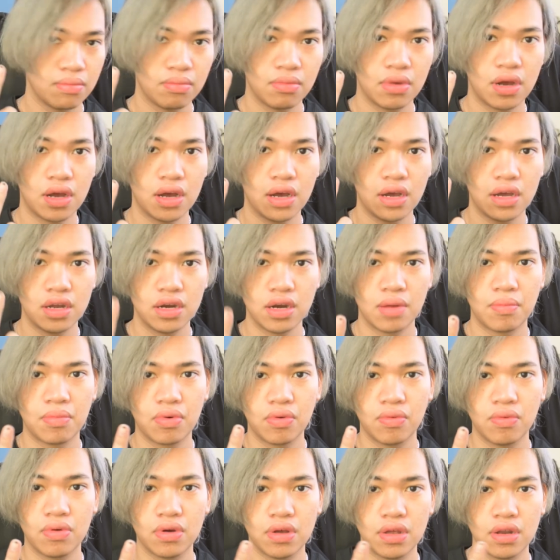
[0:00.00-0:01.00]
Number
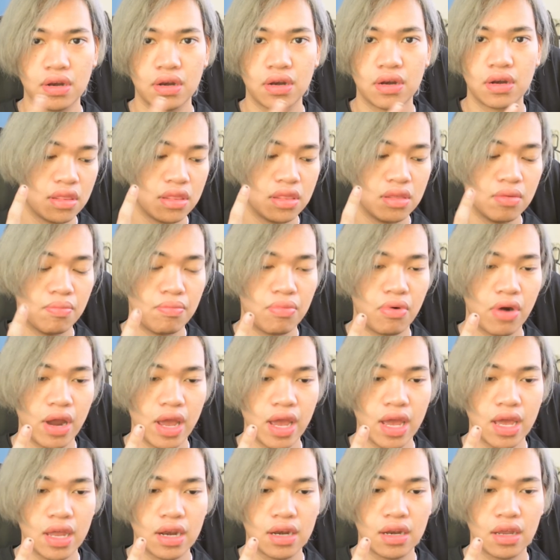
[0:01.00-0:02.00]
one, the
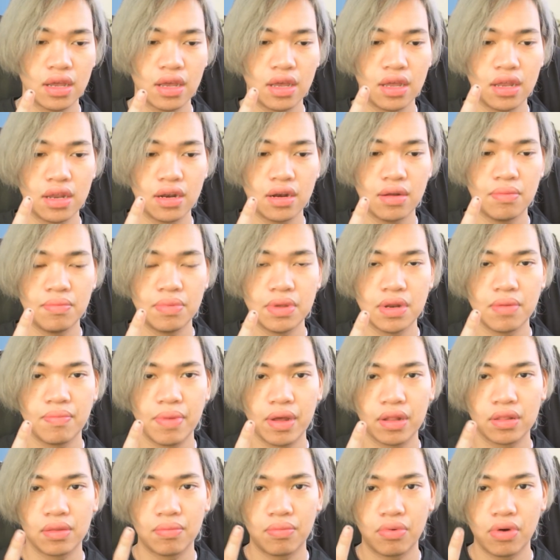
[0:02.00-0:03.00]
brand and a bit
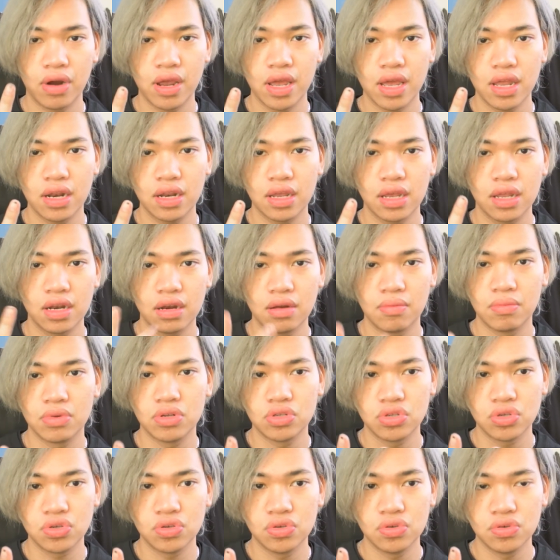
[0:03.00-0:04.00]
about the brand, and number
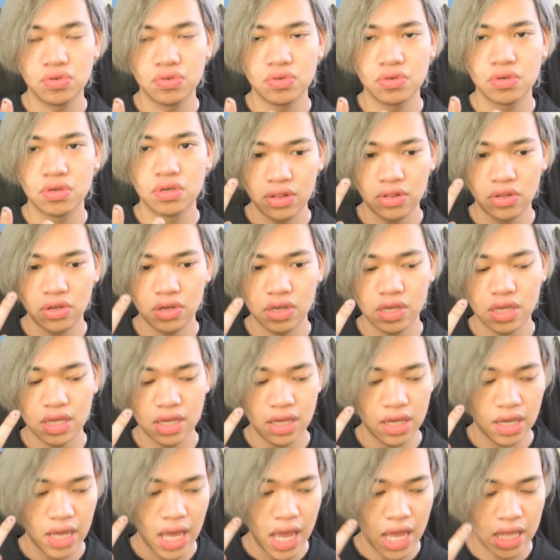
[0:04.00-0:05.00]
two,
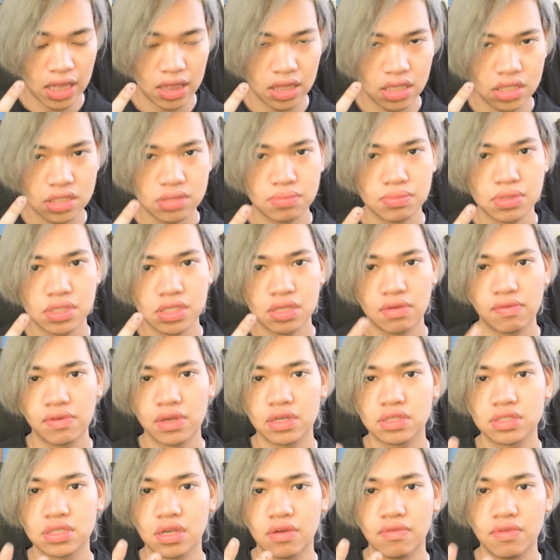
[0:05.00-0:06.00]
looking at the
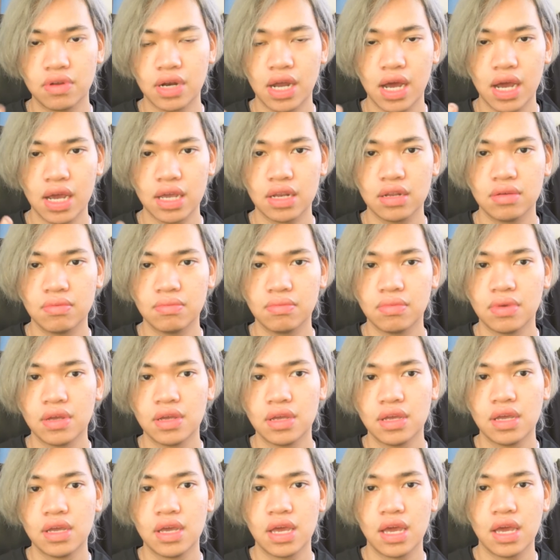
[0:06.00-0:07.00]
specifics of an item
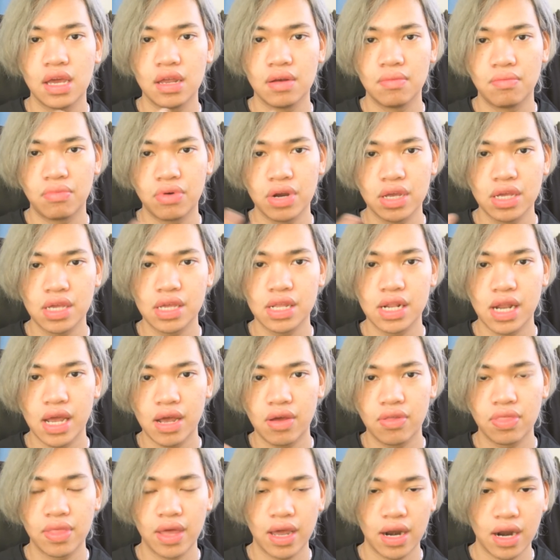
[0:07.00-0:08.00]
and breaking
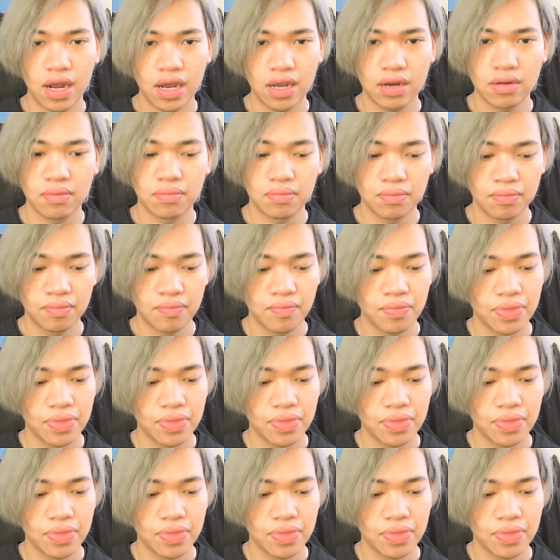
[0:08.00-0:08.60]
down that item.